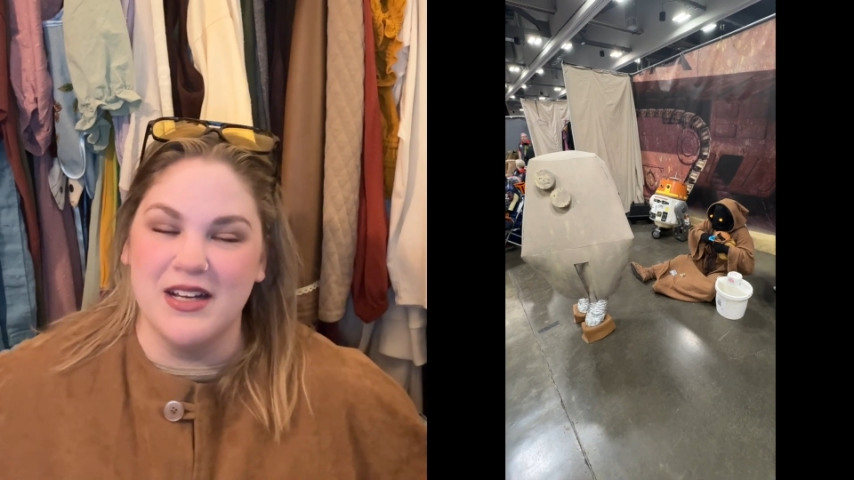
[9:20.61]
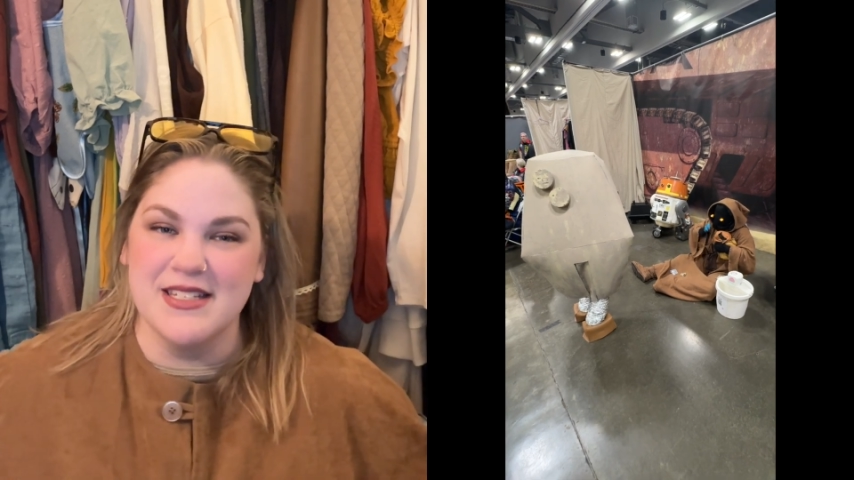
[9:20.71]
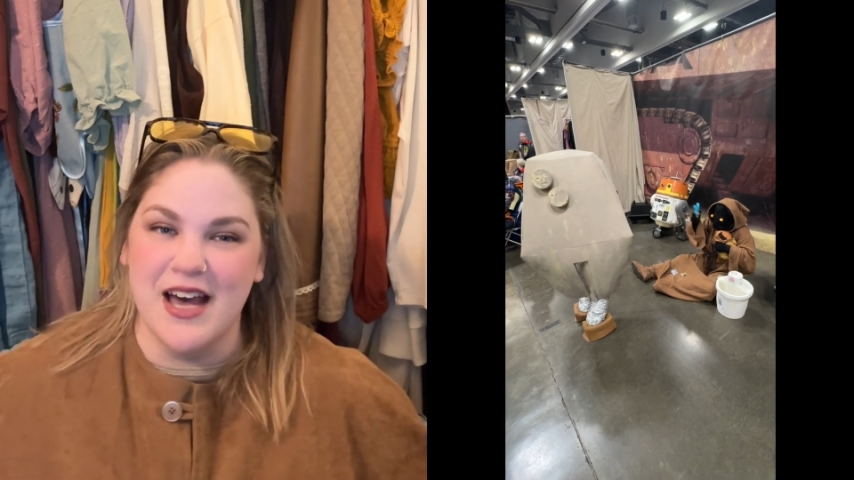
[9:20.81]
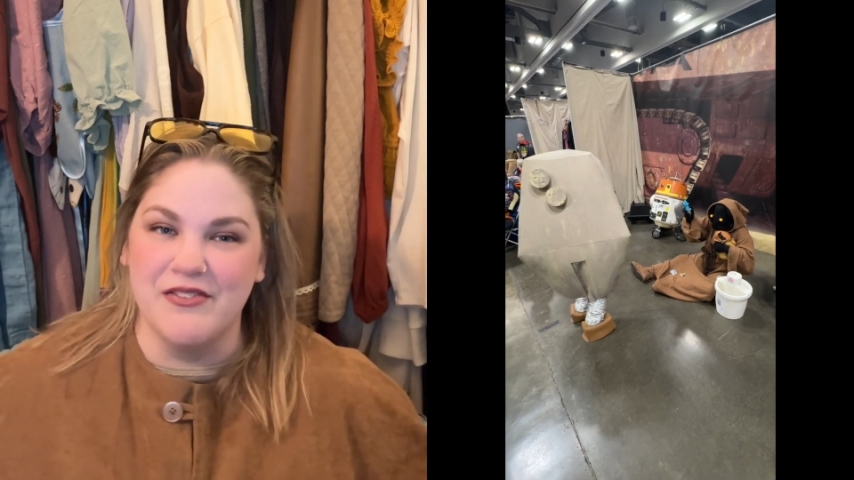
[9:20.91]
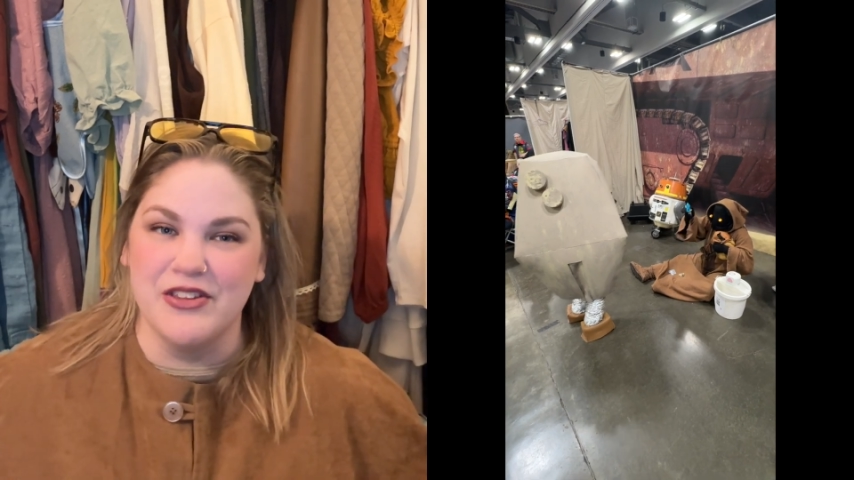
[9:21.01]

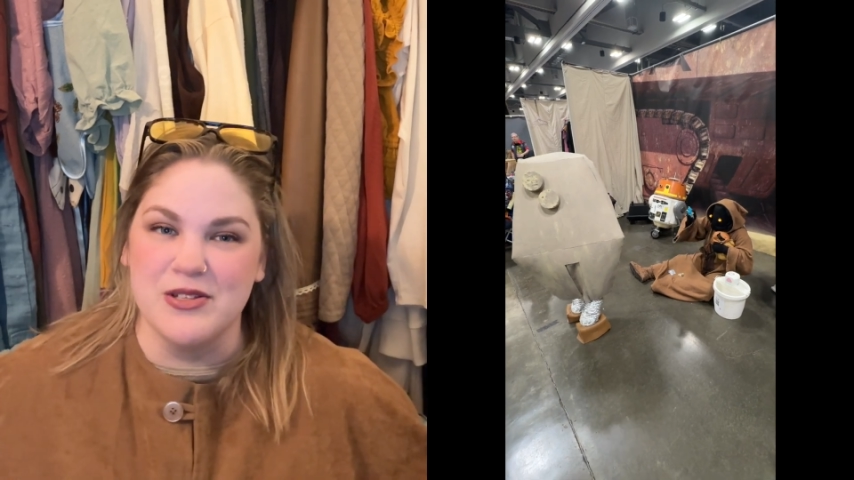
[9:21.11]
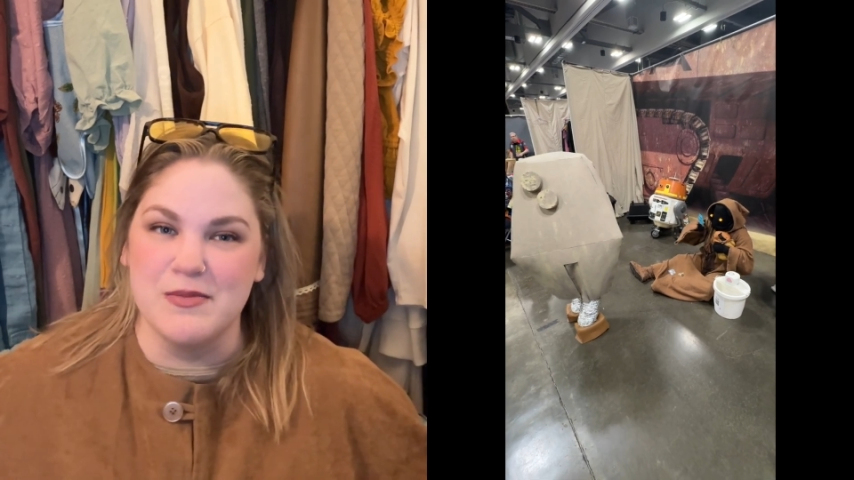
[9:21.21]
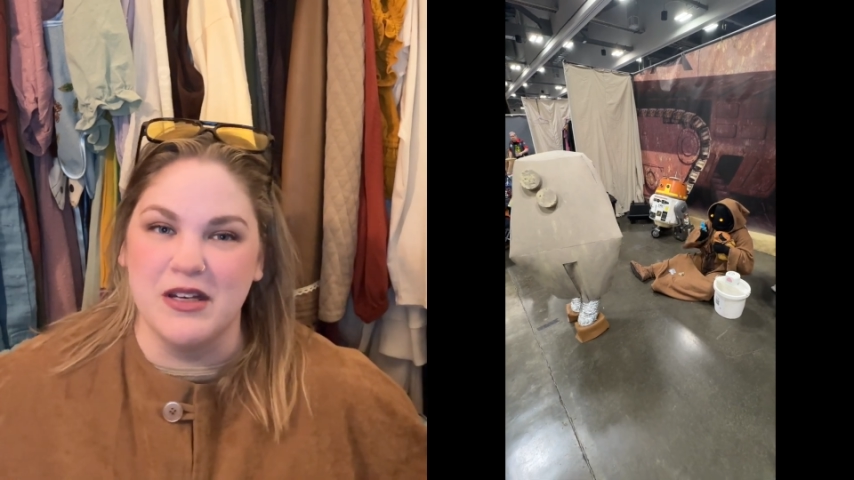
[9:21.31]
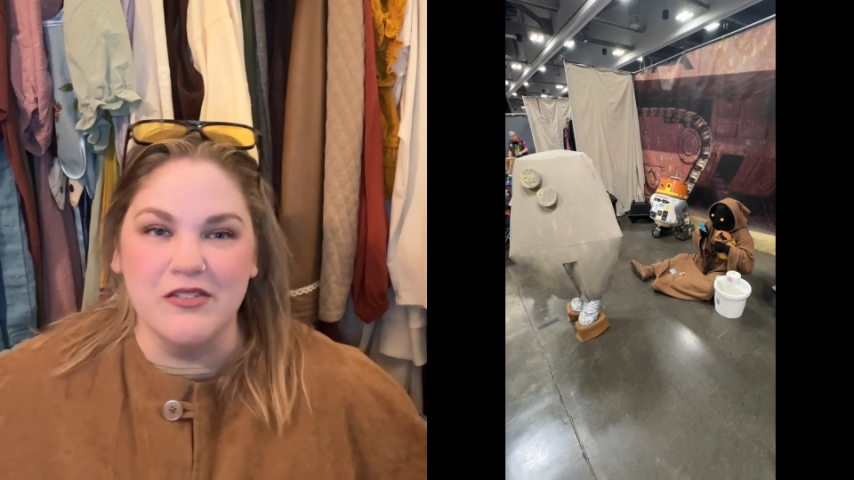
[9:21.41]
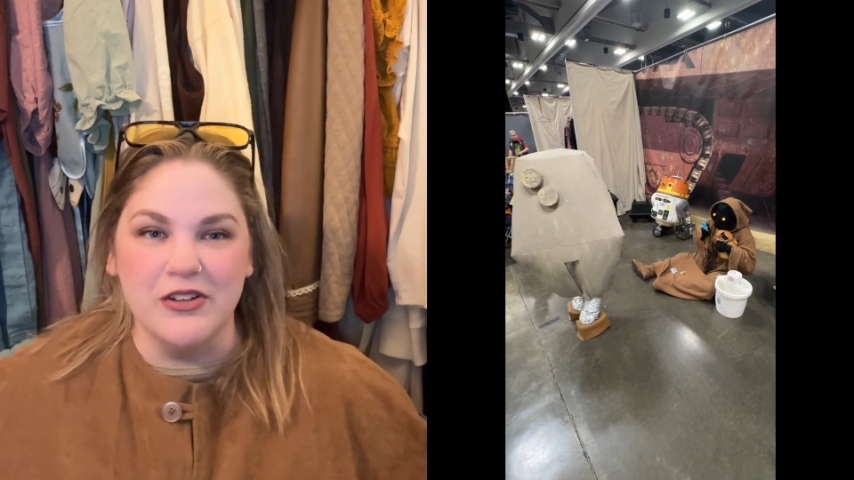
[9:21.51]
It's having those
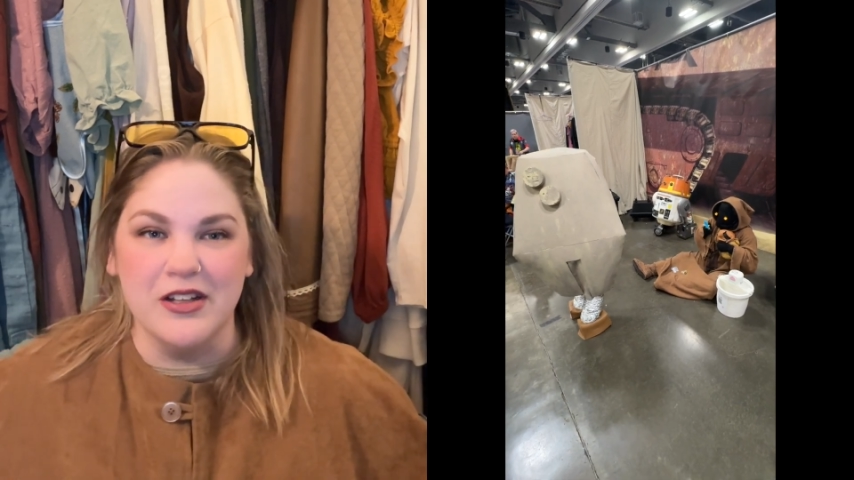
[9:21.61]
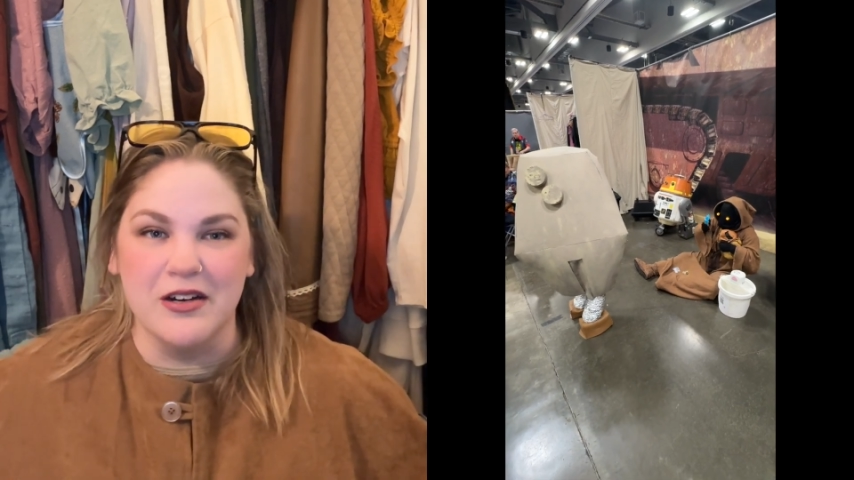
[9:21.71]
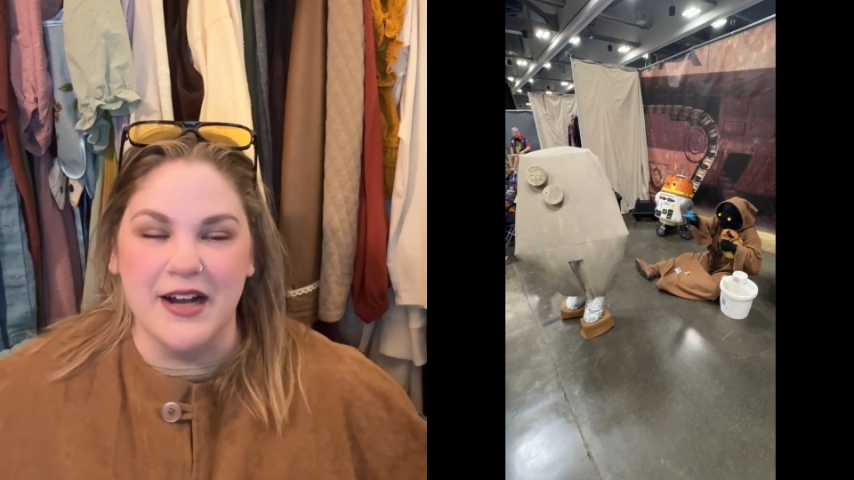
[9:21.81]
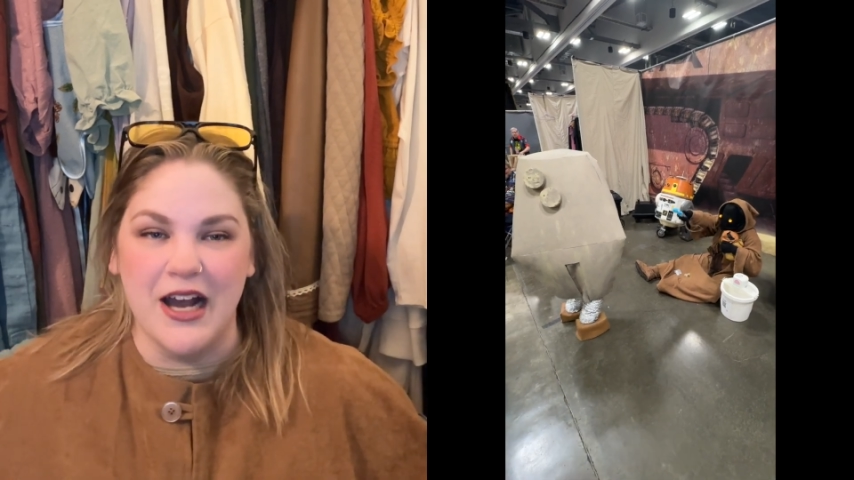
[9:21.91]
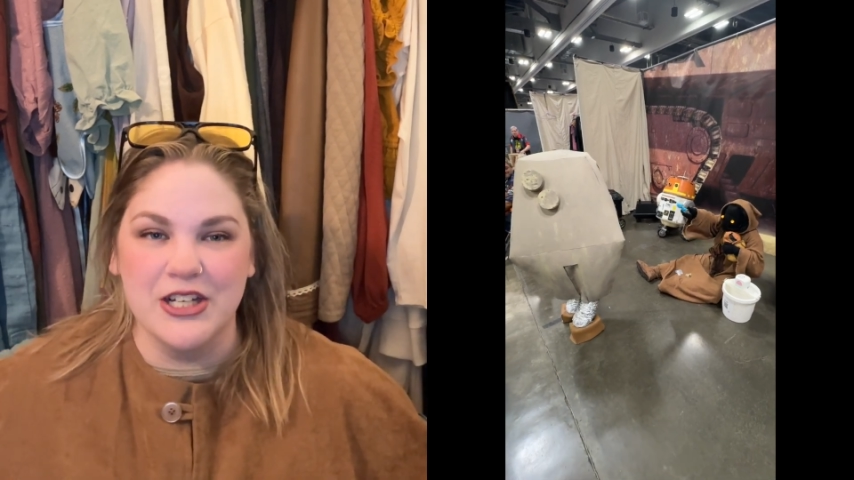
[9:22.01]
meaningful
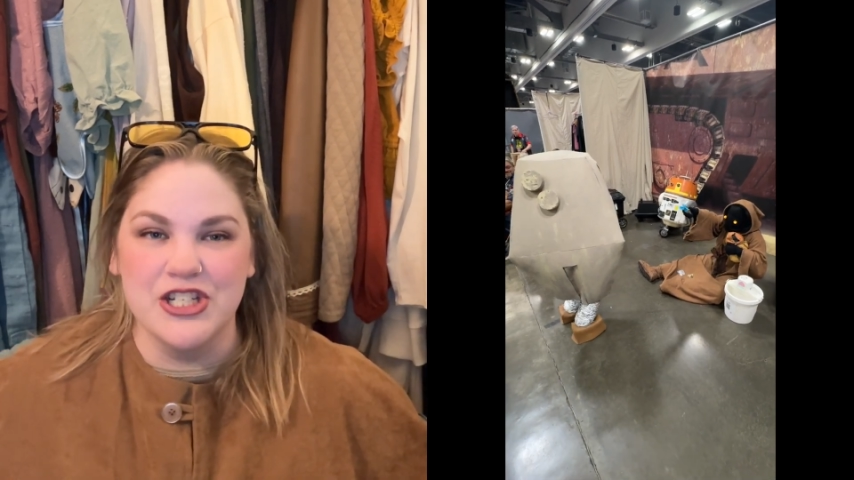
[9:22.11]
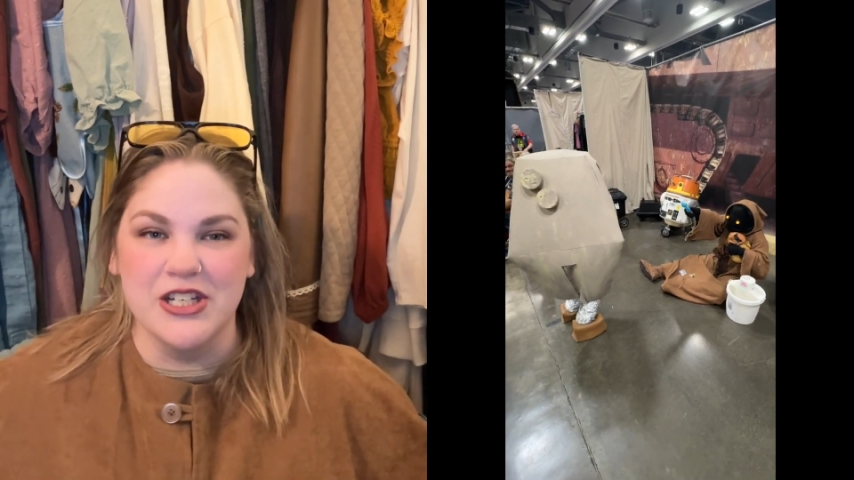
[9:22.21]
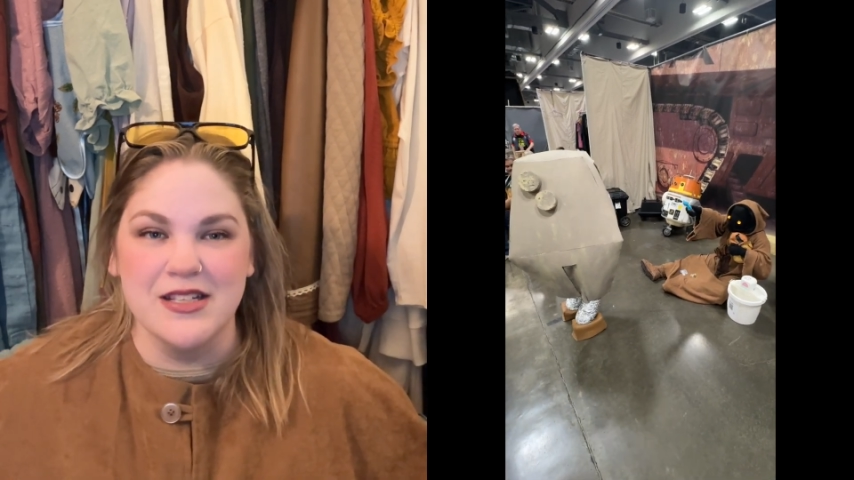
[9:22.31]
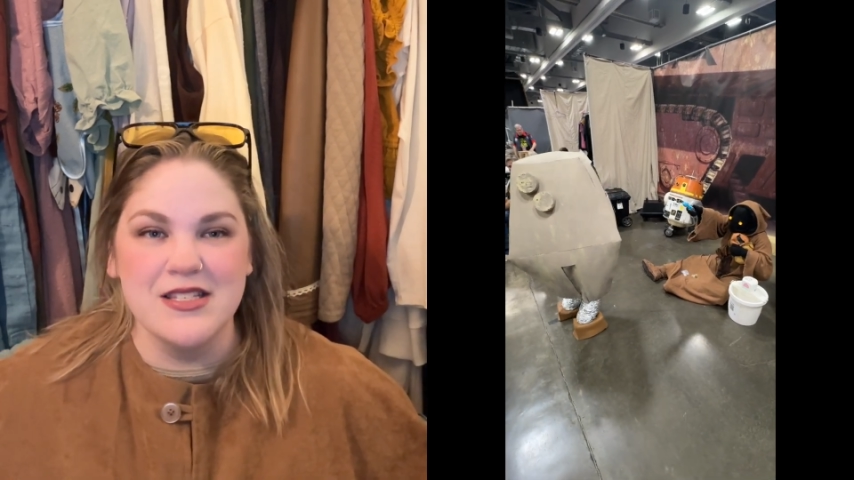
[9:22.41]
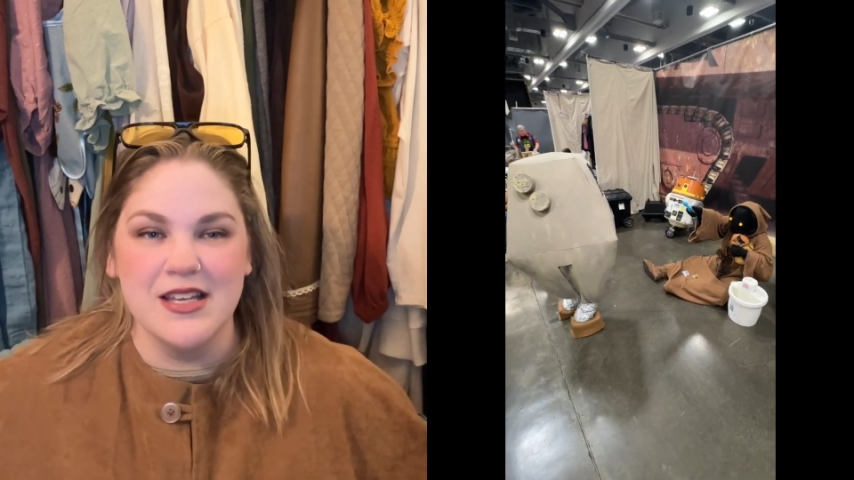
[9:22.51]

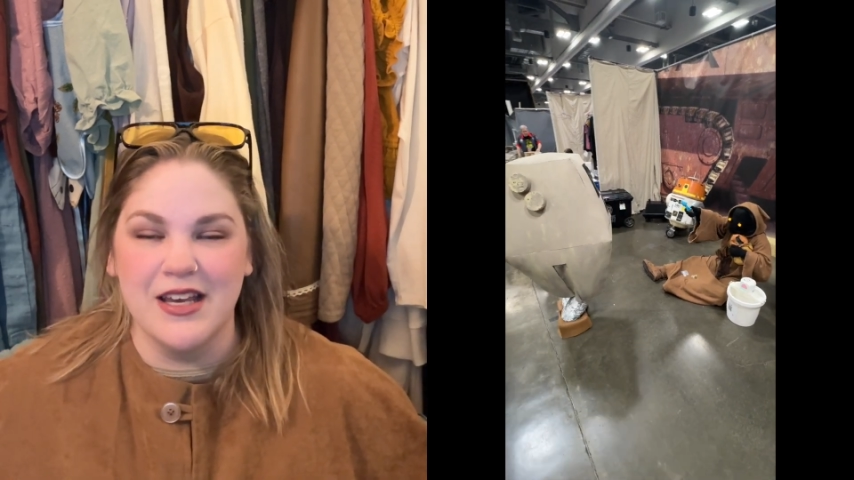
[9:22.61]
interactions